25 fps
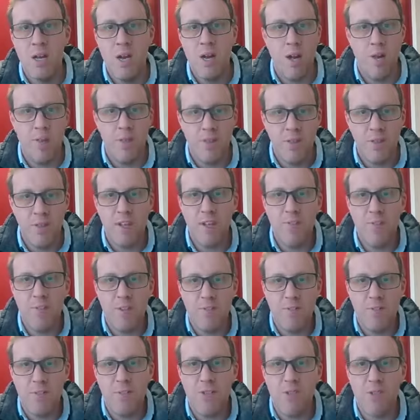I think if
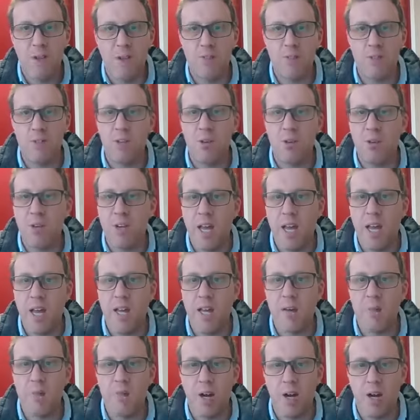everything was okay
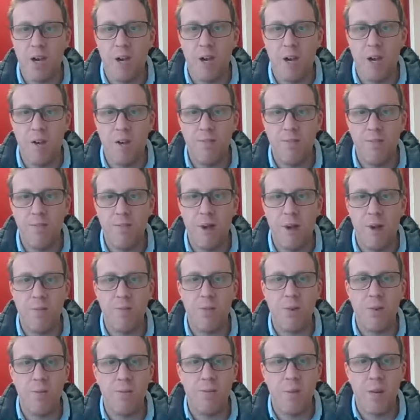in my life, I
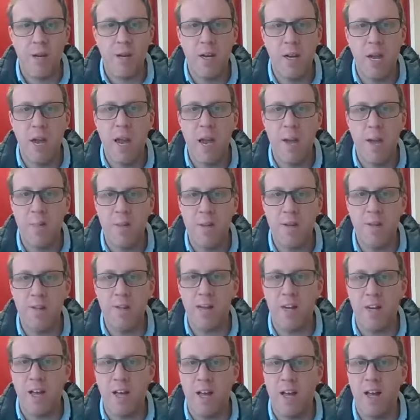would have been happy to
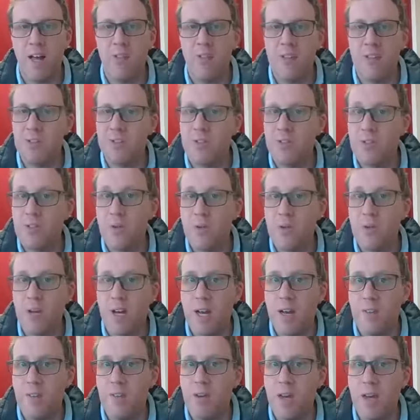let others sort
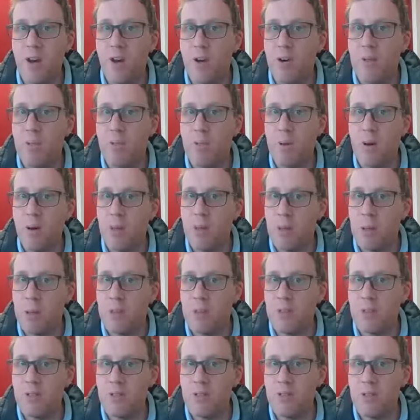out their own
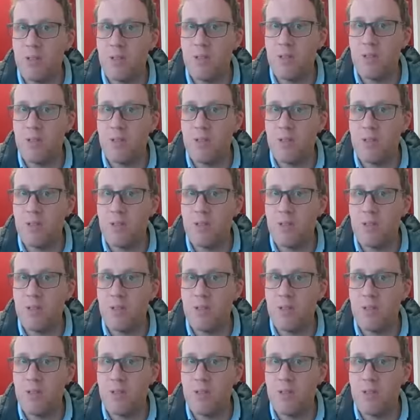problems.